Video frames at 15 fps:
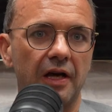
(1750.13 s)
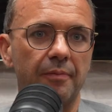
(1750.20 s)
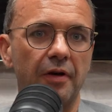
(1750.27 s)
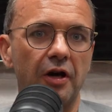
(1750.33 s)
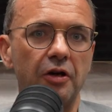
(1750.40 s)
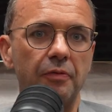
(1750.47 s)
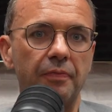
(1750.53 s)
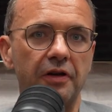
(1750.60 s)

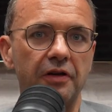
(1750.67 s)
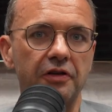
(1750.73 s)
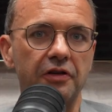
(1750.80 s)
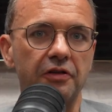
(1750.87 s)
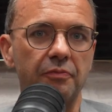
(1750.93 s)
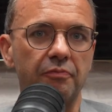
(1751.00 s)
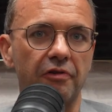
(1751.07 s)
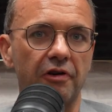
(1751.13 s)
open a
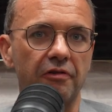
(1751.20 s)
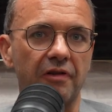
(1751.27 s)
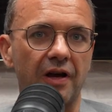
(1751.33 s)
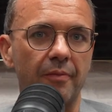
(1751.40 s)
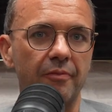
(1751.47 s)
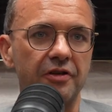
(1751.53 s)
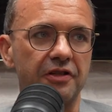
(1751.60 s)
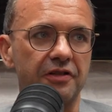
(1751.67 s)
new
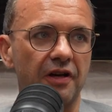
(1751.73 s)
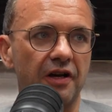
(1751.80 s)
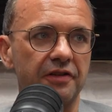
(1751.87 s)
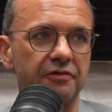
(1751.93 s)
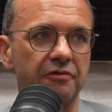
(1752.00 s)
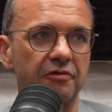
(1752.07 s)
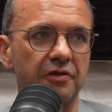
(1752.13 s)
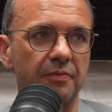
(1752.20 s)
program, which is high
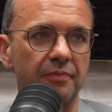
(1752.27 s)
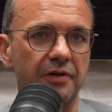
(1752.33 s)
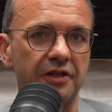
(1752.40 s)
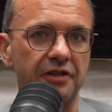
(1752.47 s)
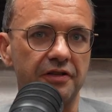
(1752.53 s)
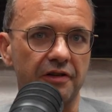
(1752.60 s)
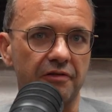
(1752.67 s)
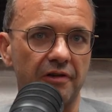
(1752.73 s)
school
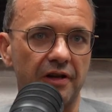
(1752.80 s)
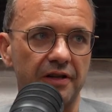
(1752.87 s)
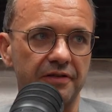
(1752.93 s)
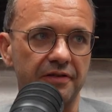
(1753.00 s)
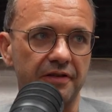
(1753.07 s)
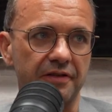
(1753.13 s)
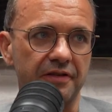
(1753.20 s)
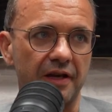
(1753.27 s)
completion and credits
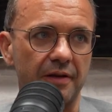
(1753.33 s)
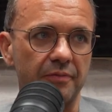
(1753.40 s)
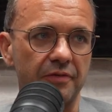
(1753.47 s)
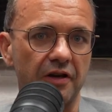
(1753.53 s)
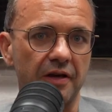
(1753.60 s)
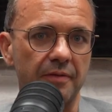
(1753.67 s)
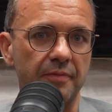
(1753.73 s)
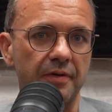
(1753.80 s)
at the same
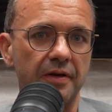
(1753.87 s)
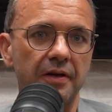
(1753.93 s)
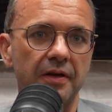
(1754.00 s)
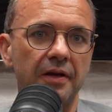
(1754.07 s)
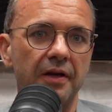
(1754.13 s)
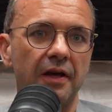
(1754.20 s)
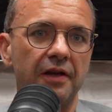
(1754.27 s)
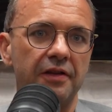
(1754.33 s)
time.
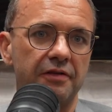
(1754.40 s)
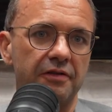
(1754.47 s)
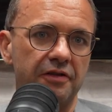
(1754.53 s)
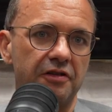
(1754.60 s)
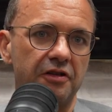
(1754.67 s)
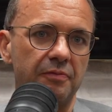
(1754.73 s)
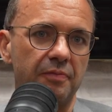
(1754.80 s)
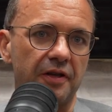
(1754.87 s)
So it's a
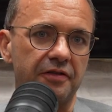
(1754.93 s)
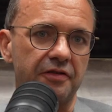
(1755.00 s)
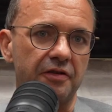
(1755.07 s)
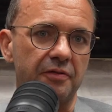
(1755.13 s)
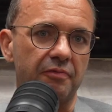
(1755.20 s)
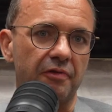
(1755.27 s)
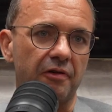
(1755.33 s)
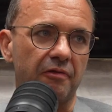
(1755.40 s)

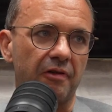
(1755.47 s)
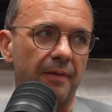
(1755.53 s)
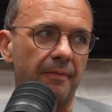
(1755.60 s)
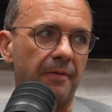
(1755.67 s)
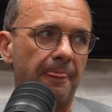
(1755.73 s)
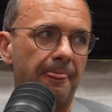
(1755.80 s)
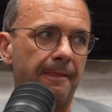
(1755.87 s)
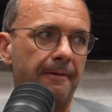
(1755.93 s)
2+2 program.
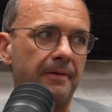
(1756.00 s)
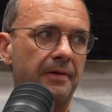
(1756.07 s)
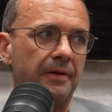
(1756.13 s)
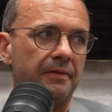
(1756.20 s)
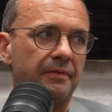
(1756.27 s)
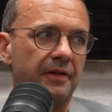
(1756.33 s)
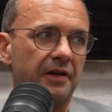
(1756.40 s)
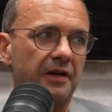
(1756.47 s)

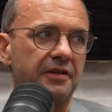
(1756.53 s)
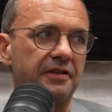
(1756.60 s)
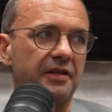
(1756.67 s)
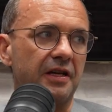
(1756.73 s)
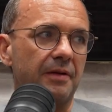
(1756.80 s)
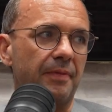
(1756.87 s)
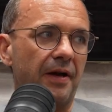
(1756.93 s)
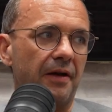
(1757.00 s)
The nice
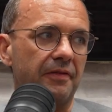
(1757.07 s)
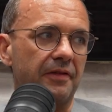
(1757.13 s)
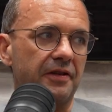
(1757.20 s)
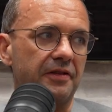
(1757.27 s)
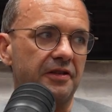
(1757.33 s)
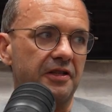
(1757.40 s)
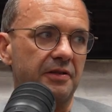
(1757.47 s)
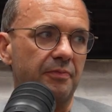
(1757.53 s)
thing about
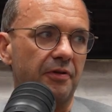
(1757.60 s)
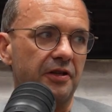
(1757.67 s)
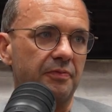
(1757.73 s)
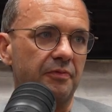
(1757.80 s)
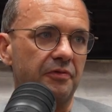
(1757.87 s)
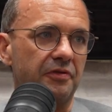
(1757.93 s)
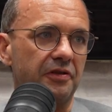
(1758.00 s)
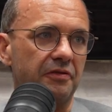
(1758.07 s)
this is it's
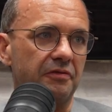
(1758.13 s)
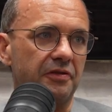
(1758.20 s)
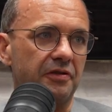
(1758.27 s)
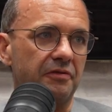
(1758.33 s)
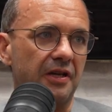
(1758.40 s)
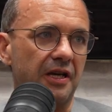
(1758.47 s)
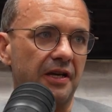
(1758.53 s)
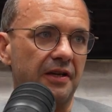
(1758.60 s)
possible to do 2
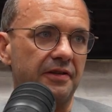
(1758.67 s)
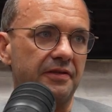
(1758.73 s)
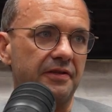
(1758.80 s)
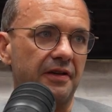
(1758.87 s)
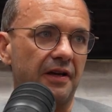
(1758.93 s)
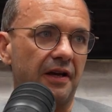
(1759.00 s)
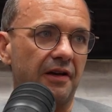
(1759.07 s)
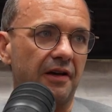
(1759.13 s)
years,
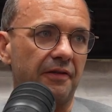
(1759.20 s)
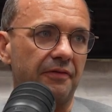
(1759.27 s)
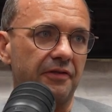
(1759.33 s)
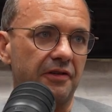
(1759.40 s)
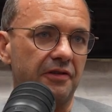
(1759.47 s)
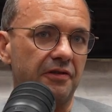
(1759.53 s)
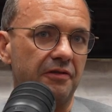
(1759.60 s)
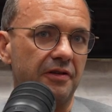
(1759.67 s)
and after
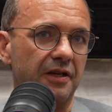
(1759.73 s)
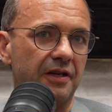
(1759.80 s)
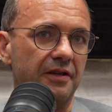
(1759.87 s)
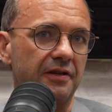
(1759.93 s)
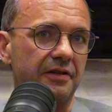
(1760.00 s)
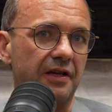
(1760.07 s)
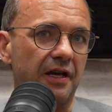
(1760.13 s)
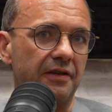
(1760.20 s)
the 2
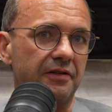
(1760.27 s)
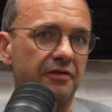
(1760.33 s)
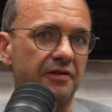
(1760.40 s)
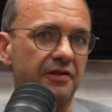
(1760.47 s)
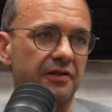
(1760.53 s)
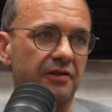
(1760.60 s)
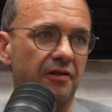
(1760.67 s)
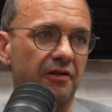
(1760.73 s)
years, get 2
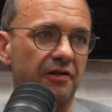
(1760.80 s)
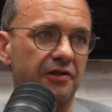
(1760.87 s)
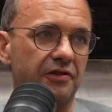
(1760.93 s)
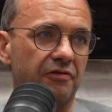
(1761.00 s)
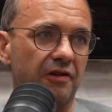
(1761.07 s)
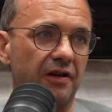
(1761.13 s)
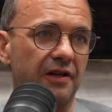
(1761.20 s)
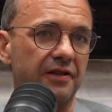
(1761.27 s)
years of college
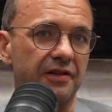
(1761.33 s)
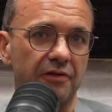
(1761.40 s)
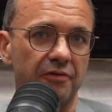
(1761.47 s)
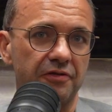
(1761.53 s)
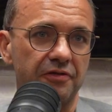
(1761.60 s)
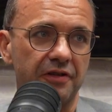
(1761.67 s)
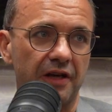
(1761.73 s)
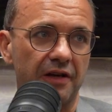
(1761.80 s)
credits and
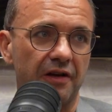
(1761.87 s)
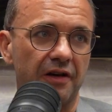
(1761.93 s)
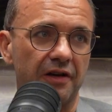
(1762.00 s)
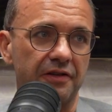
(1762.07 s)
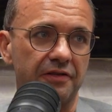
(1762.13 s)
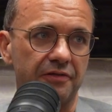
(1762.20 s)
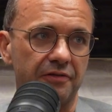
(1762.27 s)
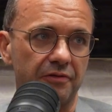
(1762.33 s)
also get a high
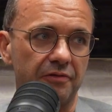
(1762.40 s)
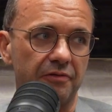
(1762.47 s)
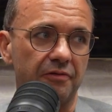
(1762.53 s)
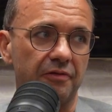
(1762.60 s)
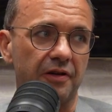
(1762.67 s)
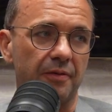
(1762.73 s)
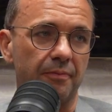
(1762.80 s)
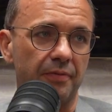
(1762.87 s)

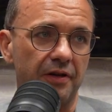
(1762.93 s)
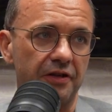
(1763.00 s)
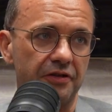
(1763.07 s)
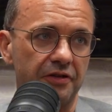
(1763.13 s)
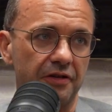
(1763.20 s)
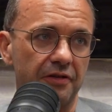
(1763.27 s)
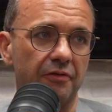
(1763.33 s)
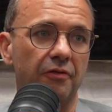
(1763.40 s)
school
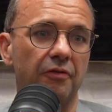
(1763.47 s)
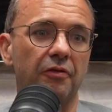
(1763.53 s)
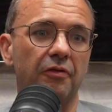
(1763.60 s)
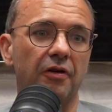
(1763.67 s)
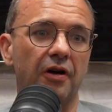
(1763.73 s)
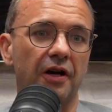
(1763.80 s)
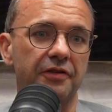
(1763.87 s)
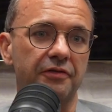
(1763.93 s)
completion or
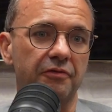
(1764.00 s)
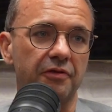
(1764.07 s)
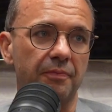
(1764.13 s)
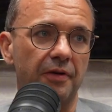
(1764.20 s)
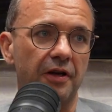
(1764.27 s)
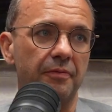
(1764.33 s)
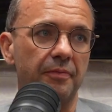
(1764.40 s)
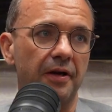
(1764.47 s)
high school
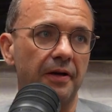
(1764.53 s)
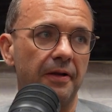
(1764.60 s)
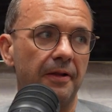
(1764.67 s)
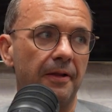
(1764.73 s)
diploma.